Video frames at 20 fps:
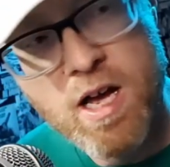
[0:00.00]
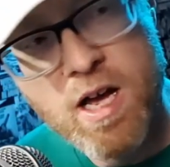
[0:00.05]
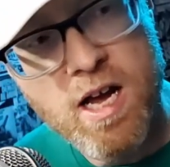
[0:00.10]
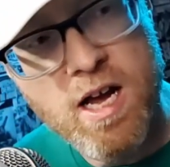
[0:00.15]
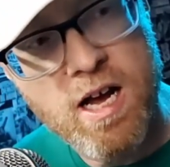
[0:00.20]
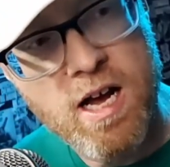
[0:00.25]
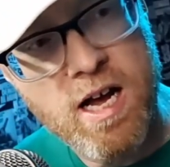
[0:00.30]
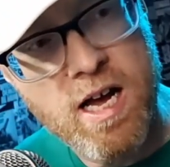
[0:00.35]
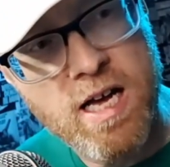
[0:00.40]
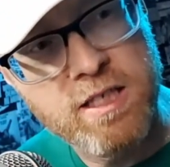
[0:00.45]

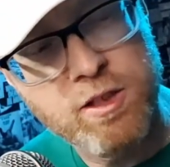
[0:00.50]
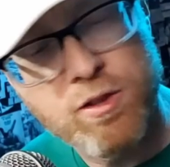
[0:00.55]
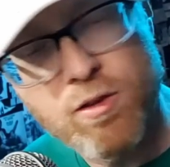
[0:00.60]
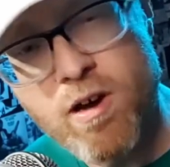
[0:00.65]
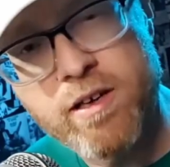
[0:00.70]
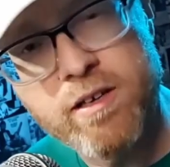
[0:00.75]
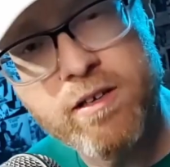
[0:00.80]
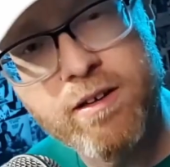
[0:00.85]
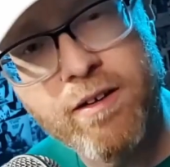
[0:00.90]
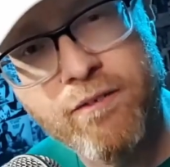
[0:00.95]
I saw
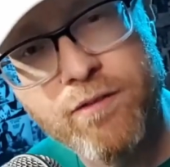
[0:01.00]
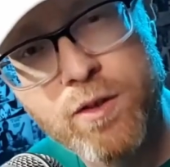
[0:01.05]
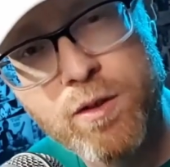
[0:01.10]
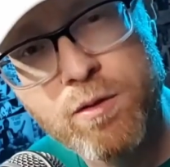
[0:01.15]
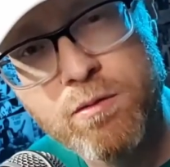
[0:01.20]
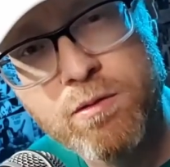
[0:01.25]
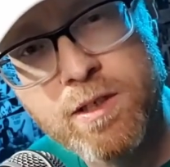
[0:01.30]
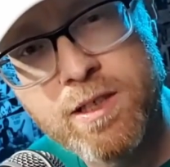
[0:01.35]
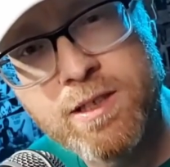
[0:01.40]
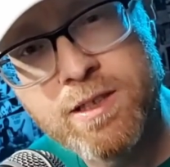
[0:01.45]
it on a few
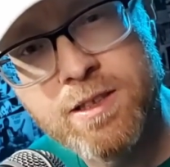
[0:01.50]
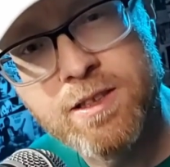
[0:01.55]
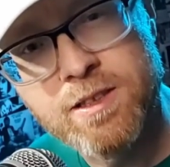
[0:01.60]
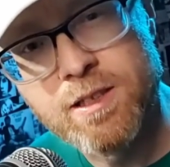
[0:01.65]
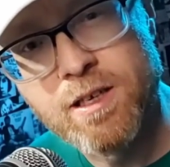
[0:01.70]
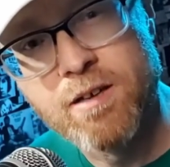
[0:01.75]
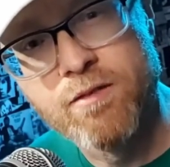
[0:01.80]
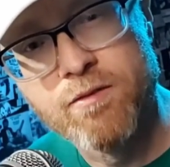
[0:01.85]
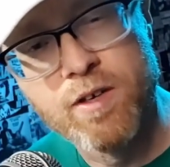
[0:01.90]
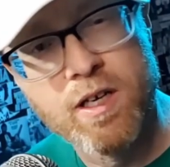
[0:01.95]
lists
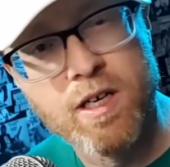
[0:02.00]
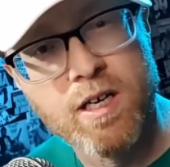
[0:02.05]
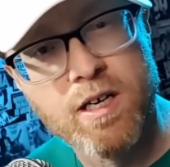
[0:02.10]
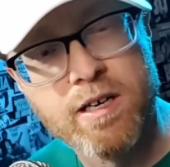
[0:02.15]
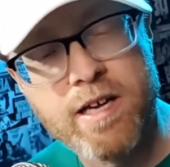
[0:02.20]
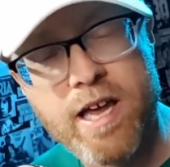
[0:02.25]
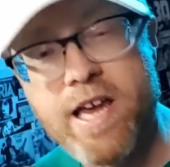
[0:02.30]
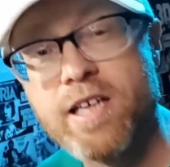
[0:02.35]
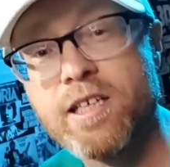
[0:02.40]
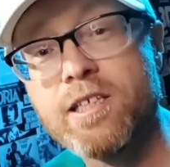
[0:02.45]
of
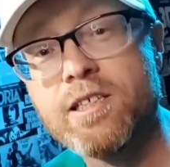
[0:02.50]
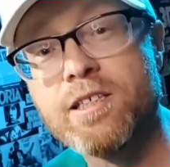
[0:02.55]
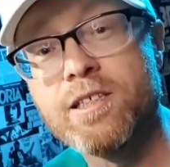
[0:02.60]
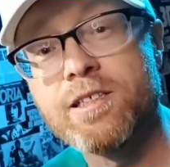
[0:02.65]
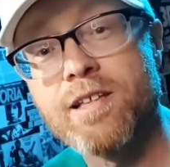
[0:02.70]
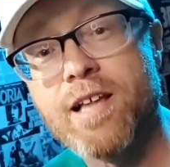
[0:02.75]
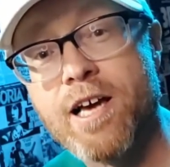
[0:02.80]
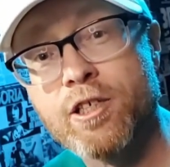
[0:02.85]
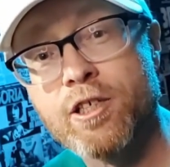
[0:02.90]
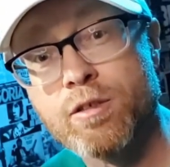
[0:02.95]
80s
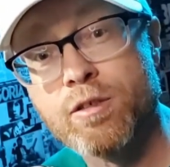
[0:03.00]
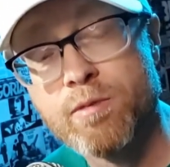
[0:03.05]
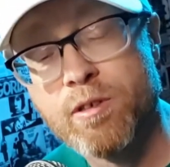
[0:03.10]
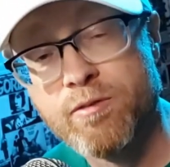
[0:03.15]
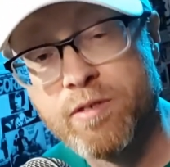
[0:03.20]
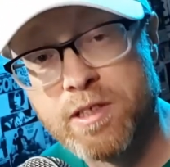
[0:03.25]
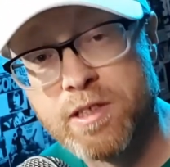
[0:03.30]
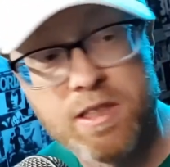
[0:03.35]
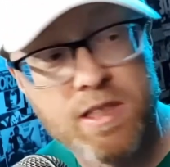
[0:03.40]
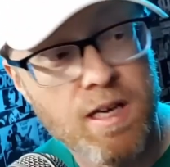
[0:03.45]
slasher
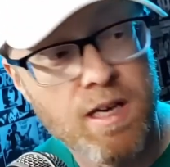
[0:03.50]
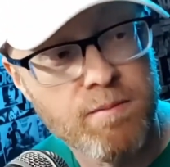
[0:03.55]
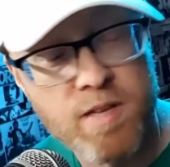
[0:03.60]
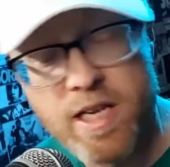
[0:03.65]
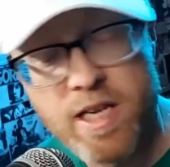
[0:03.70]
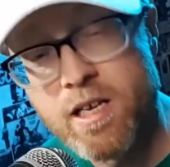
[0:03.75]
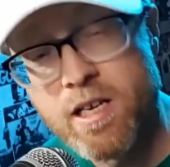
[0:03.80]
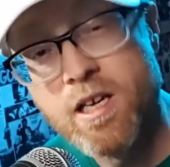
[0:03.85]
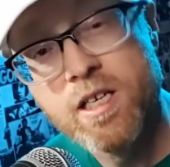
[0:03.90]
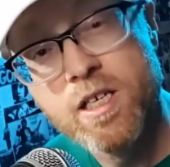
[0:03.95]
movies, and I'm
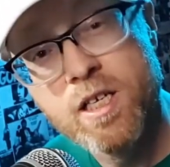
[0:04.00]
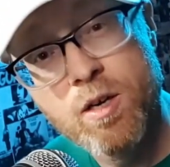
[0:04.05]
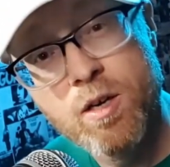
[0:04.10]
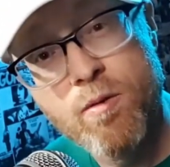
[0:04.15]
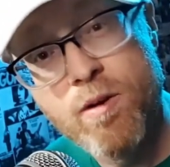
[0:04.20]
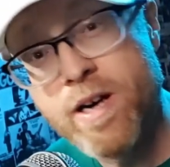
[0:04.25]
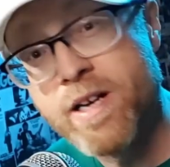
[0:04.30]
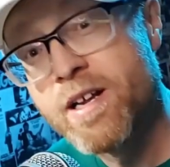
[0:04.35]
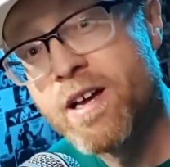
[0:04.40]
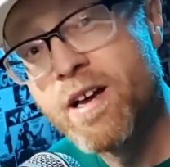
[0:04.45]
like, you know
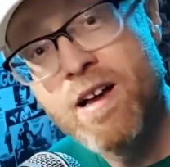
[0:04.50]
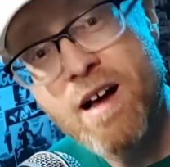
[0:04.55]
what?